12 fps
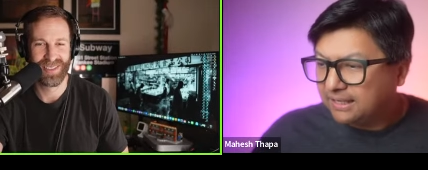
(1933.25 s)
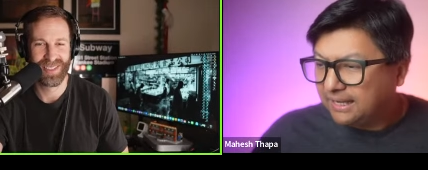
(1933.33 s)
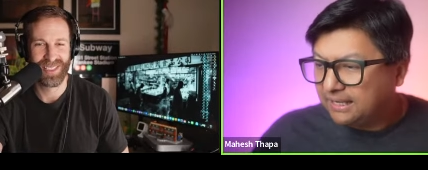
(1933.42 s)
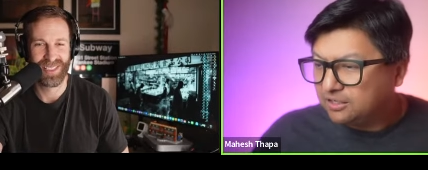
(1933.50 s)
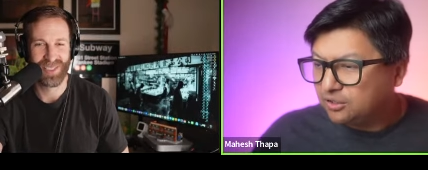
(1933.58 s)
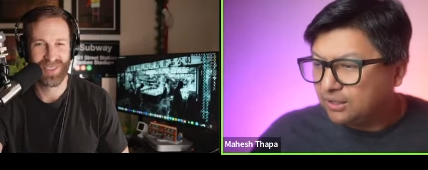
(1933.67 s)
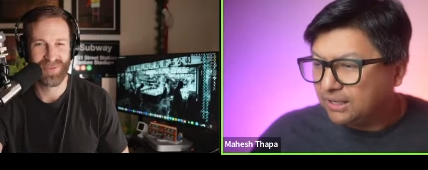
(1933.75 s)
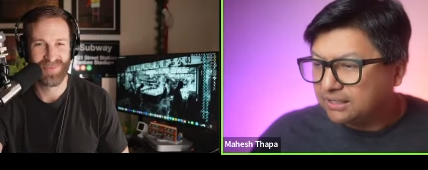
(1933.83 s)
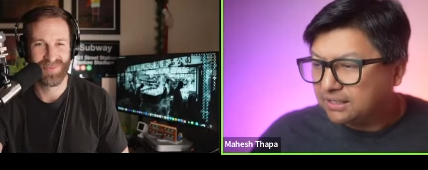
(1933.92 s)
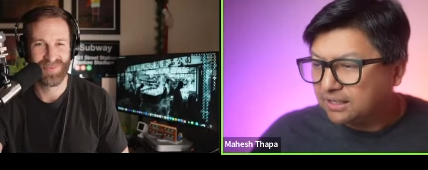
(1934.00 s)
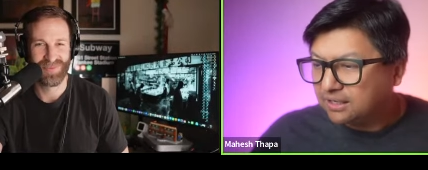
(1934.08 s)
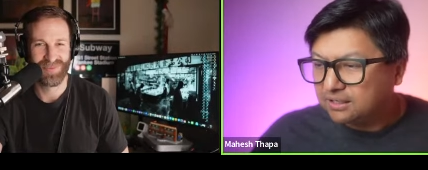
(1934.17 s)
Speaker 1: And you know, I
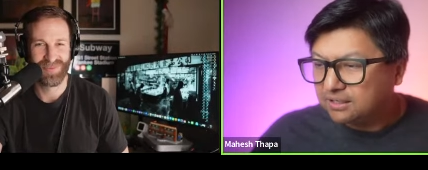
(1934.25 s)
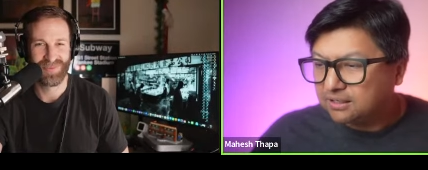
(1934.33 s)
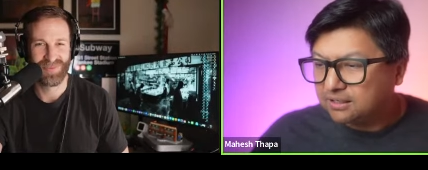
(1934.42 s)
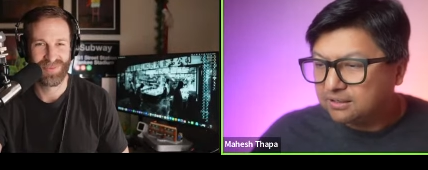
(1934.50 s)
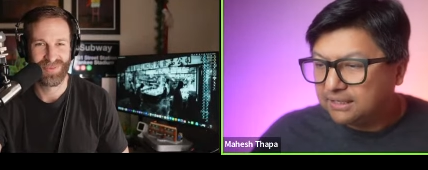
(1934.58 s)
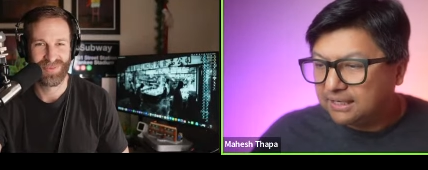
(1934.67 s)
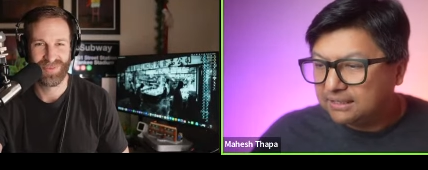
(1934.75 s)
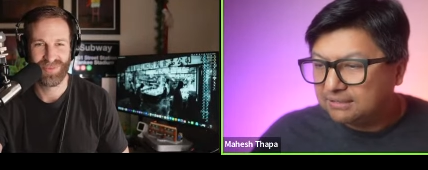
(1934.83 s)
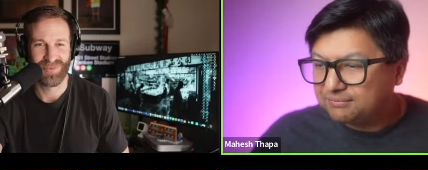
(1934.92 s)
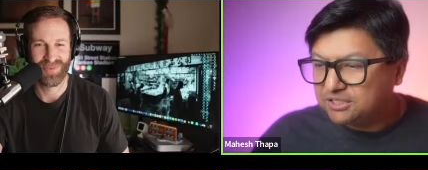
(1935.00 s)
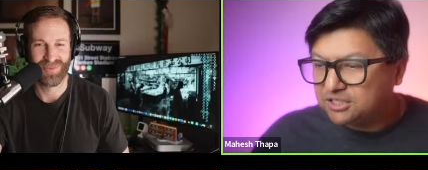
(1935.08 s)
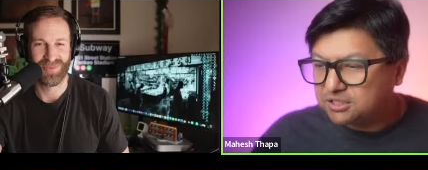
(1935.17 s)
uh yeah,
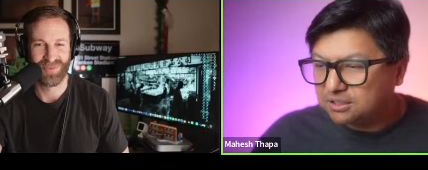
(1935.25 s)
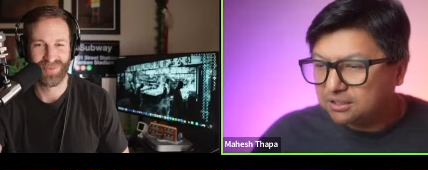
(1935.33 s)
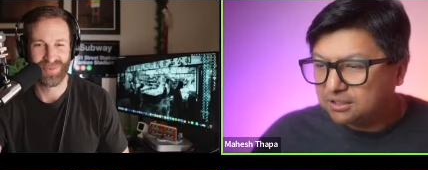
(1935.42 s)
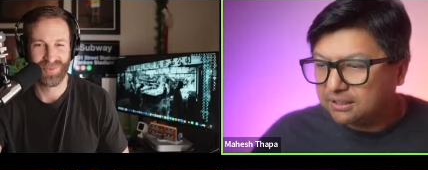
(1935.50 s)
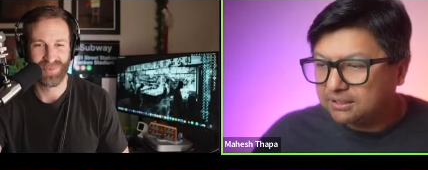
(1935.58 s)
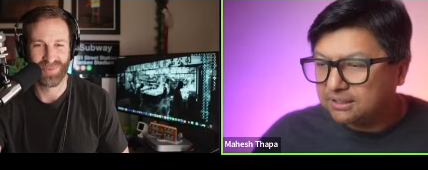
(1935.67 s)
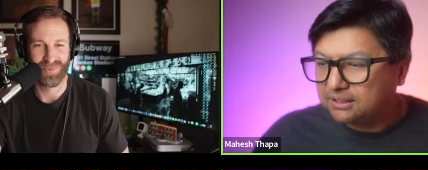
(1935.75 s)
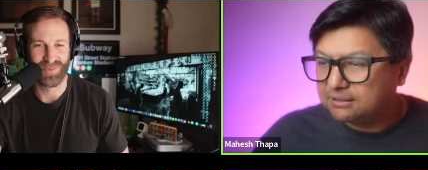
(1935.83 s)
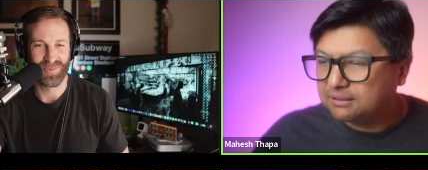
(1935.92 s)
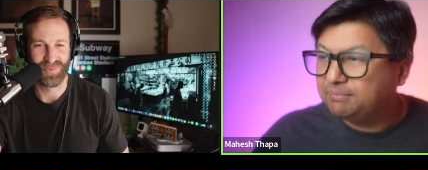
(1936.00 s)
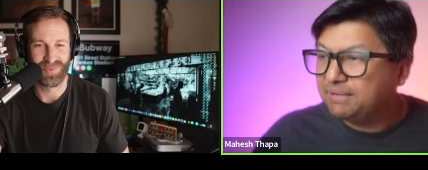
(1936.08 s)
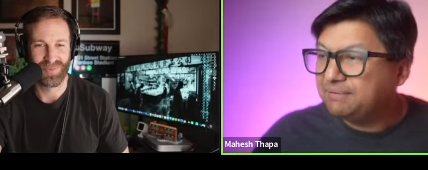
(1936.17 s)
let me just uh, I
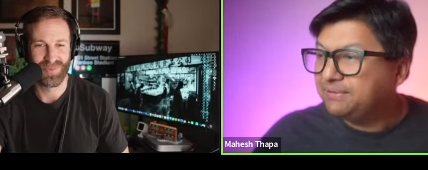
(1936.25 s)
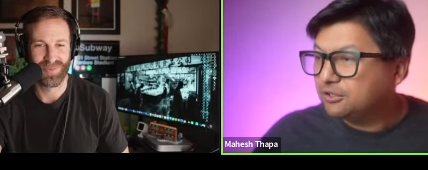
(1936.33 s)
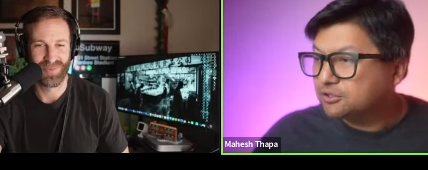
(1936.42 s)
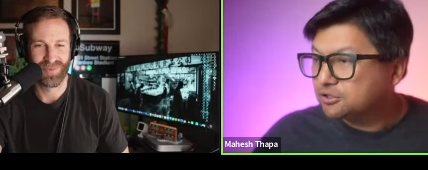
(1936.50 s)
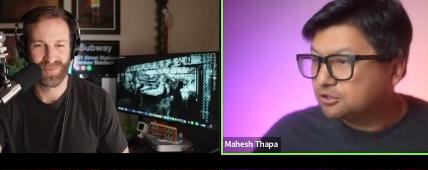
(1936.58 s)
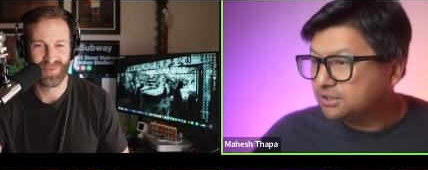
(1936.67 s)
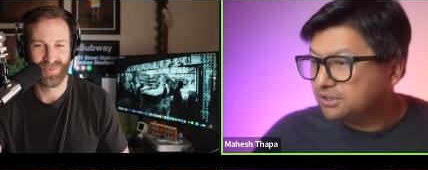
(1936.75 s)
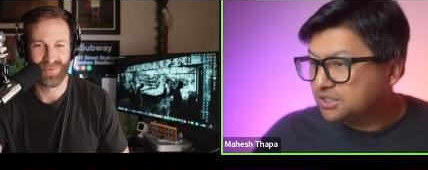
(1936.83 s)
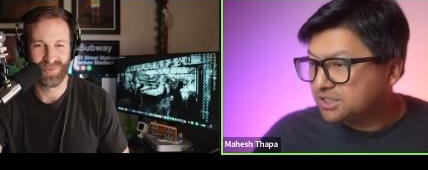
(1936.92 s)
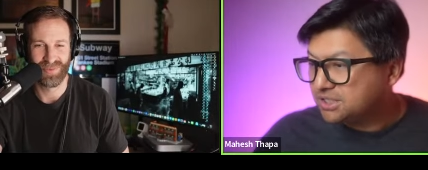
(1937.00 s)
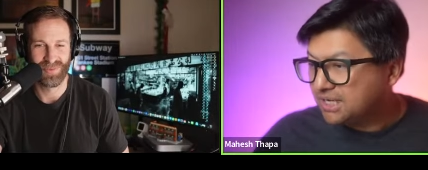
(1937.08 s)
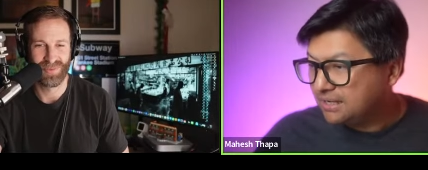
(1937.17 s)
think maybe also in the
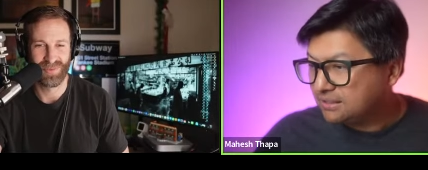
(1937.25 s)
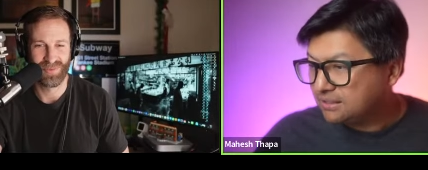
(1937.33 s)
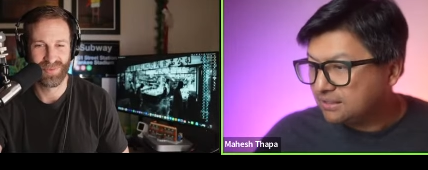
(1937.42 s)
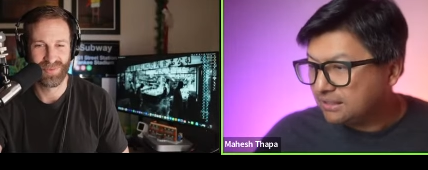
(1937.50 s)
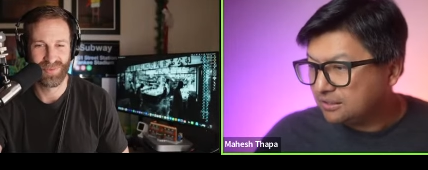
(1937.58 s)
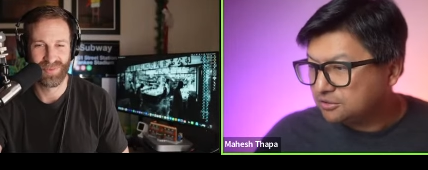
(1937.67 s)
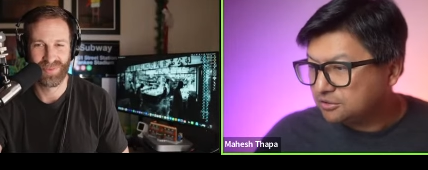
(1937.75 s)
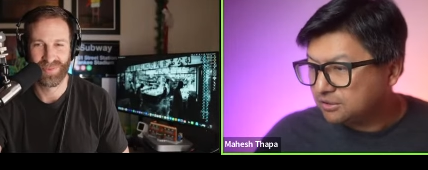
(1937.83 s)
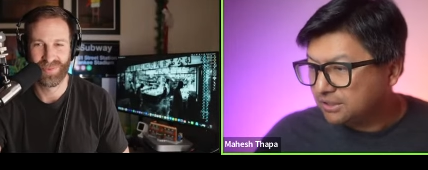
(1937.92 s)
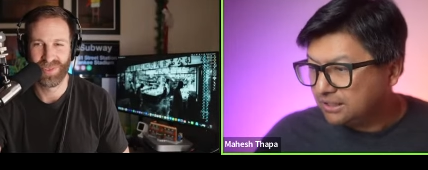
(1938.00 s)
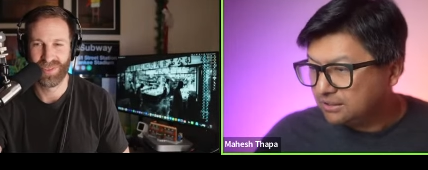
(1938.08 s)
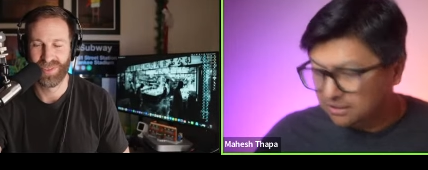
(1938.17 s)
chat I'll
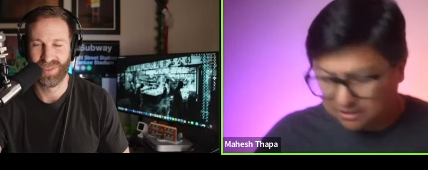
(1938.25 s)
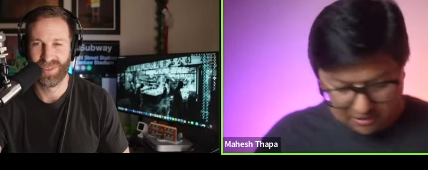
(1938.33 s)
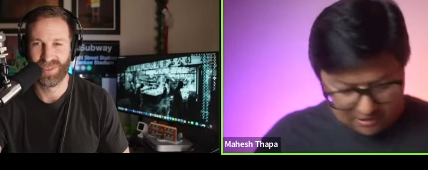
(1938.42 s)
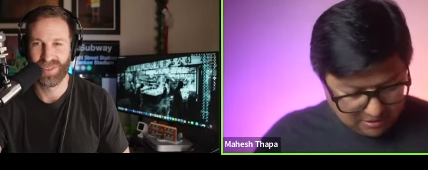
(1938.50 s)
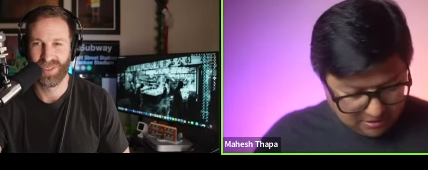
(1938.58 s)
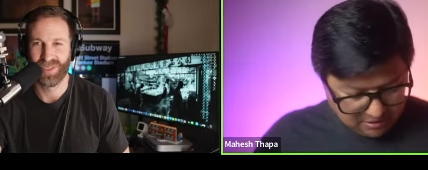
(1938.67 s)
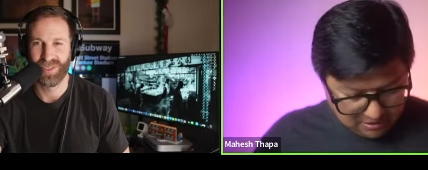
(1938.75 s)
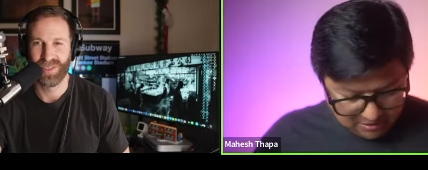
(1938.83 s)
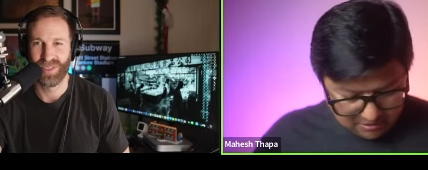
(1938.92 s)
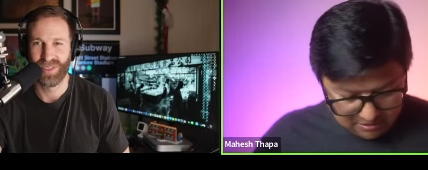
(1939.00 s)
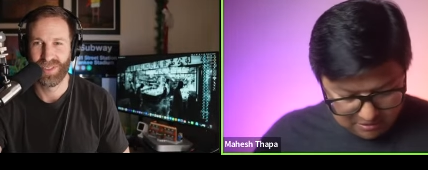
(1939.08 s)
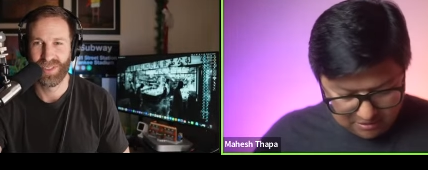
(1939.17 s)
try to
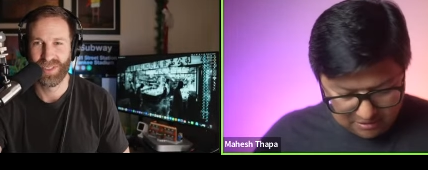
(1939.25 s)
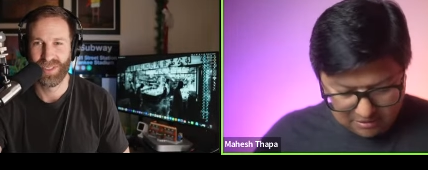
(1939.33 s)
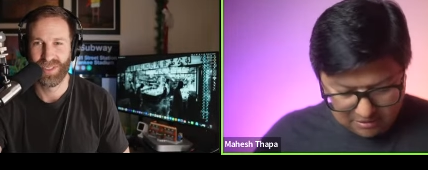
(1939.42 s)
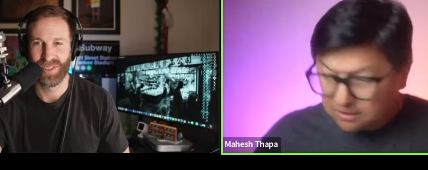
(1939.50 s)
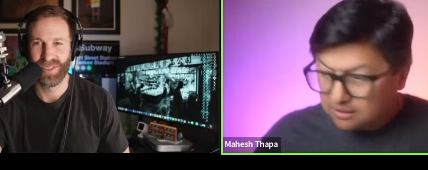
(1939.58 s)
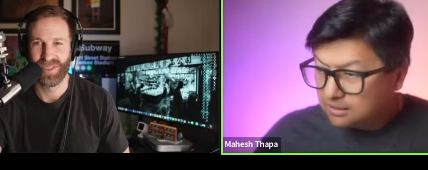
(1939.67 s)
uh